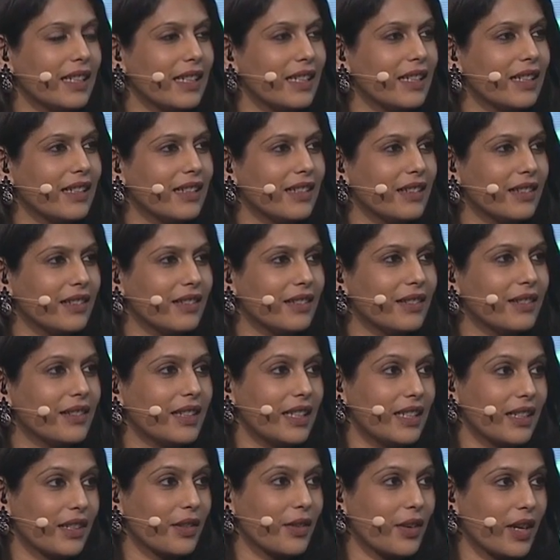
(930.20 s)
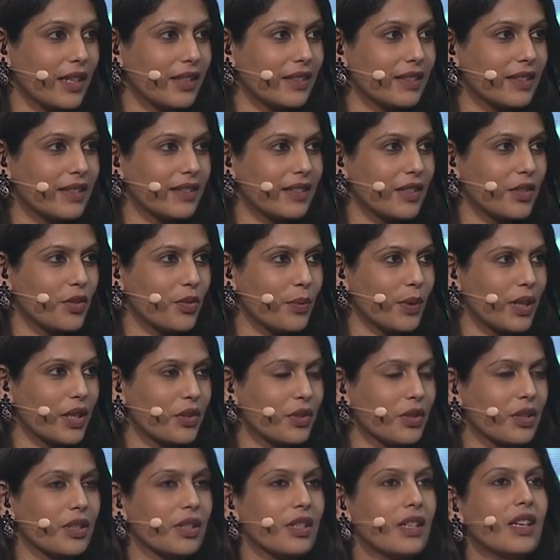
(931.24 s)
in a crisis
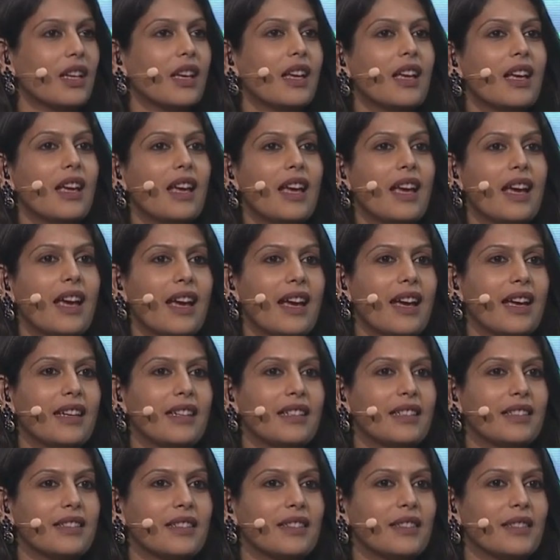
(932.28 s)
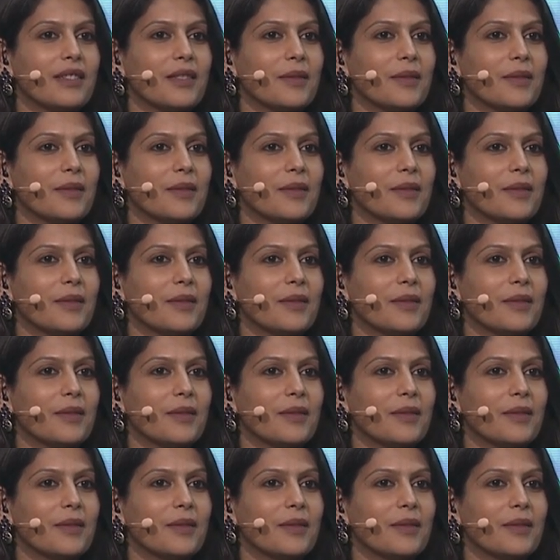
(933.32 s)
situation. And